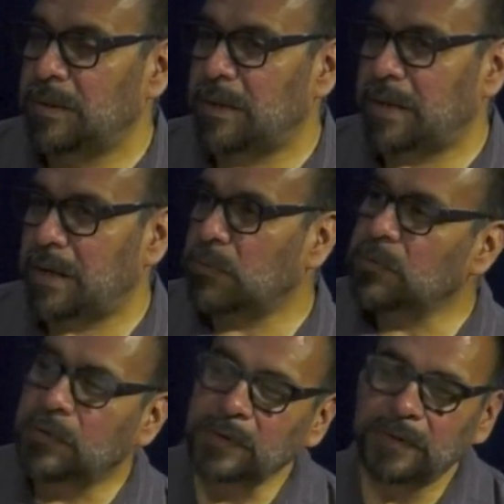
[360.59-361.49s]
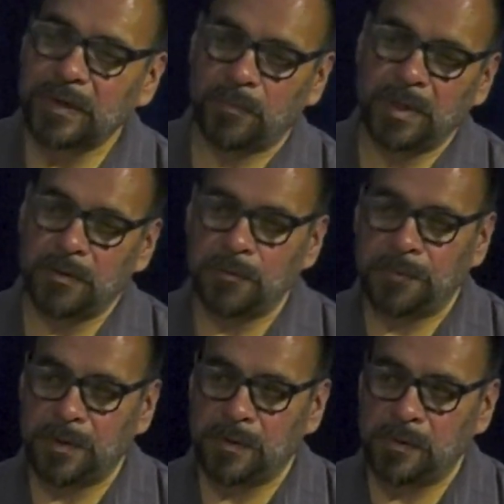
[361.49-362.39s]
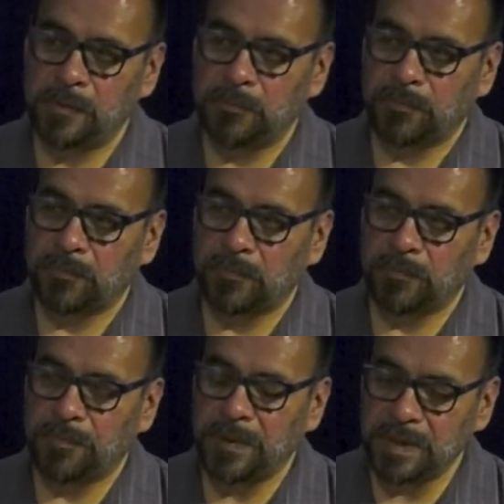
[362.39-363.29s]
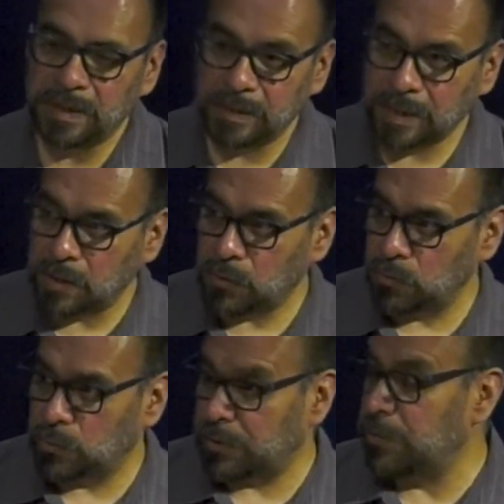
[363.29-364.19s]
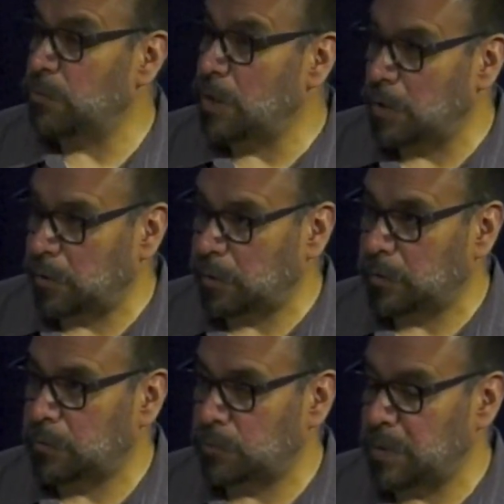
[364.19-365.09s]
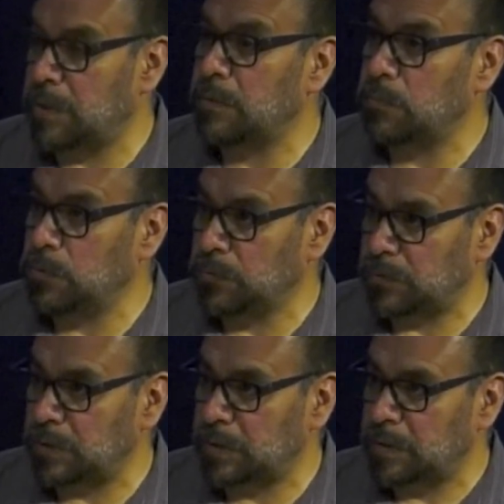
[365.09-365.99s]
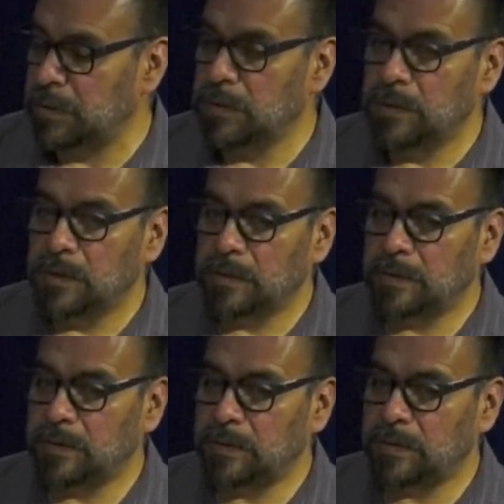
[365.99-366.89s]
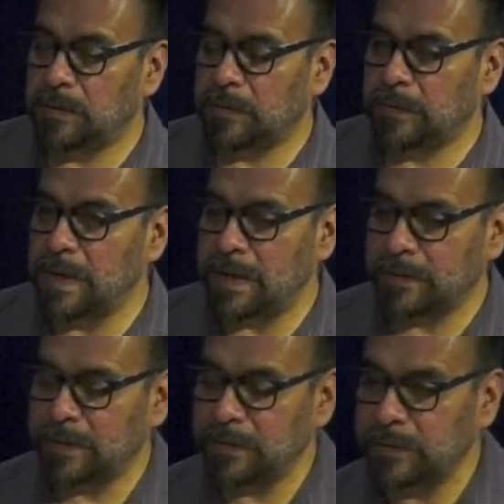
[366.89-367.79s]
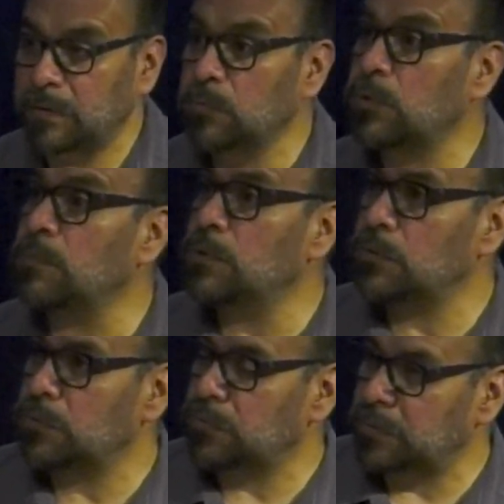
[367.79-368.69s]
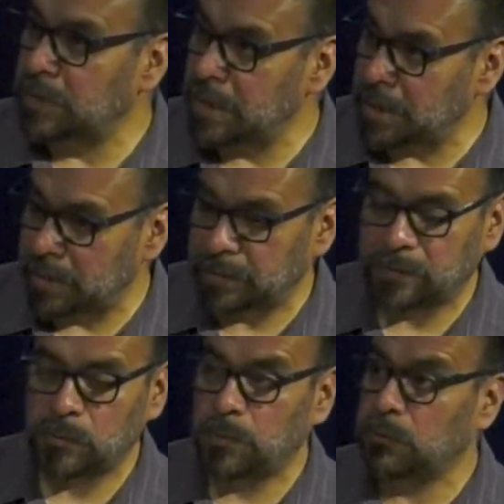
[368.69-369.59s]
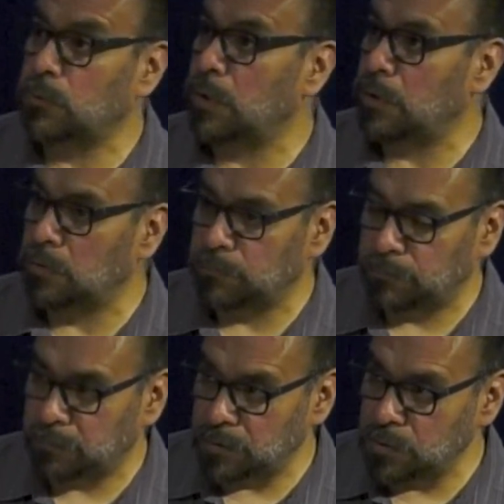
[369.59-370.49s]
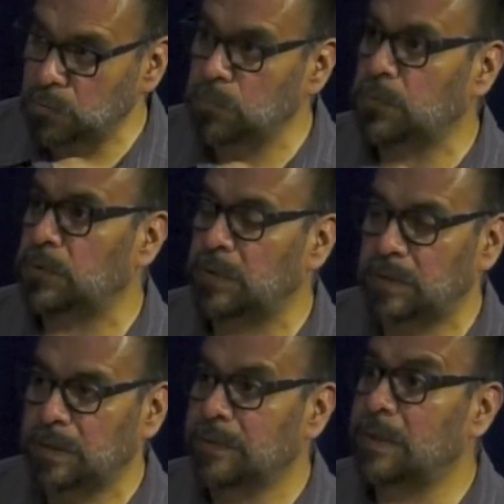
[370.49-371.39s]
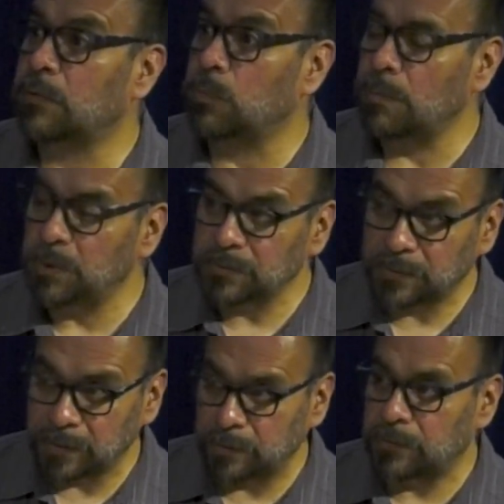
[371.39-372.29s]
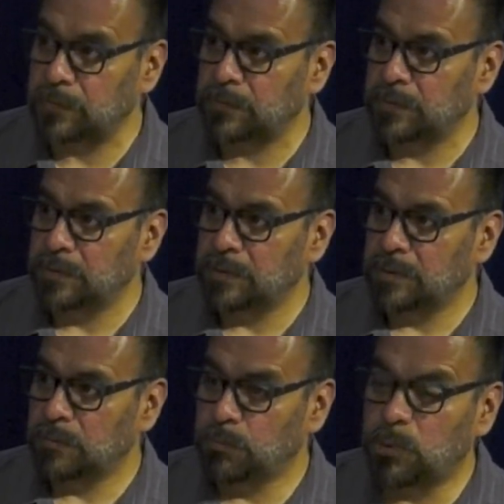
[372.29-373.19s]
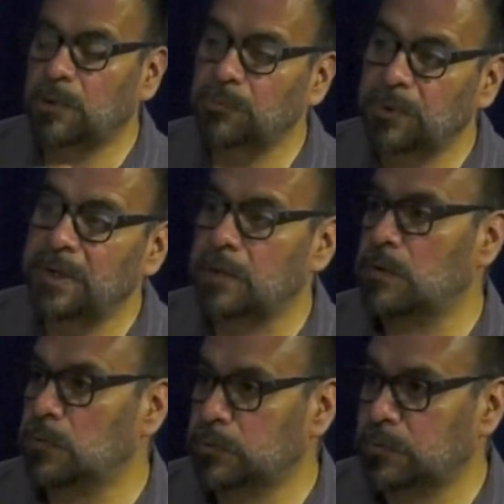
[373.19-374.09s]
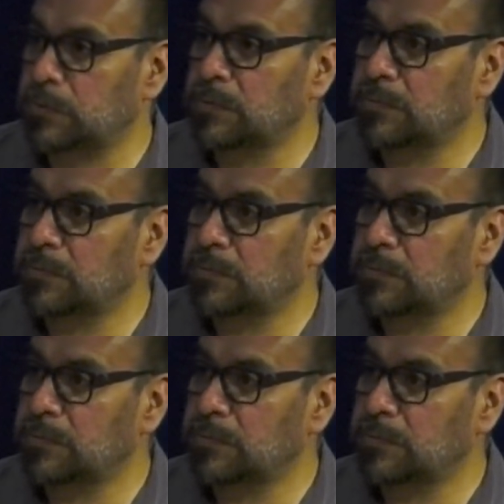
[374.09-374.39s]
how does that make you feel being now where you are, creating music that is a contribution to that repertoire of new music that represents Puerto Rican culture?